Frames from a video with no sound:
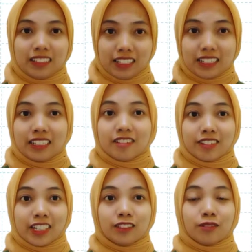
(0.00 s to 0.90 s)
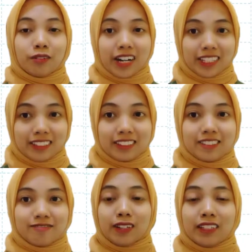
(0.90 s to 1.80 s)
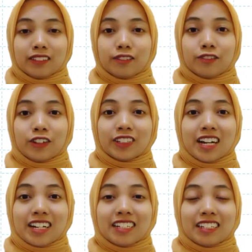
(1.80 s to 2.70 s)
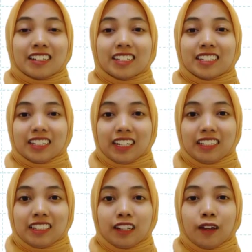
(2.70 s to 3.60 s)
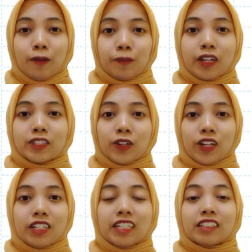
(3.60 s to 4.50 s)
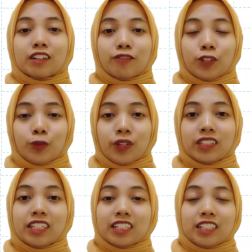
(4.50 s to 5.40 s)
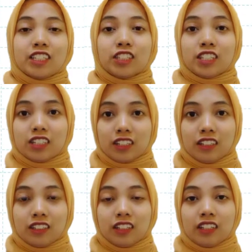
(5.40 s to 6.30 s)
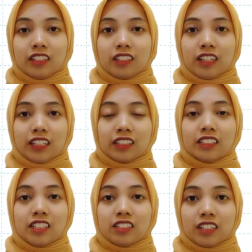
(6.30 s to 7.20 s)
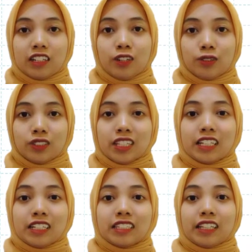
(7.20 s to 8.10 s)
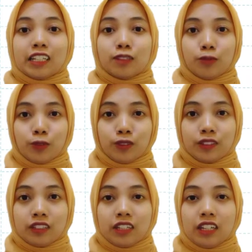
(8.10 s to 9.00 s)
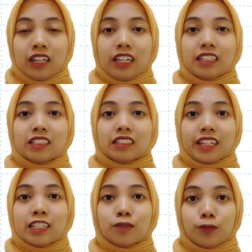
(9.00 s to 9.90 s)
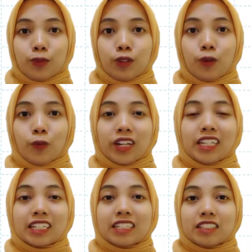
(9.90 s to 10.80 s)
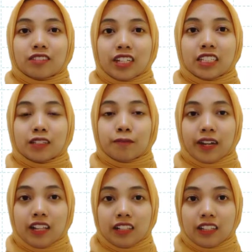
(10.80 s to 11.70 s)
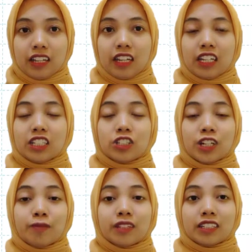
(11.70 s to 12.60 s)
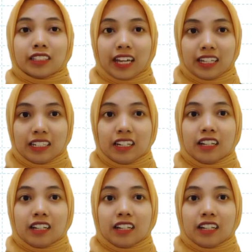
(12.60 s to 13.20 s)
in learning to write. But for current condition, based on interview with English teacher, the teacher use English textbook. In the textbook, when English rings a bell, in chapter 10,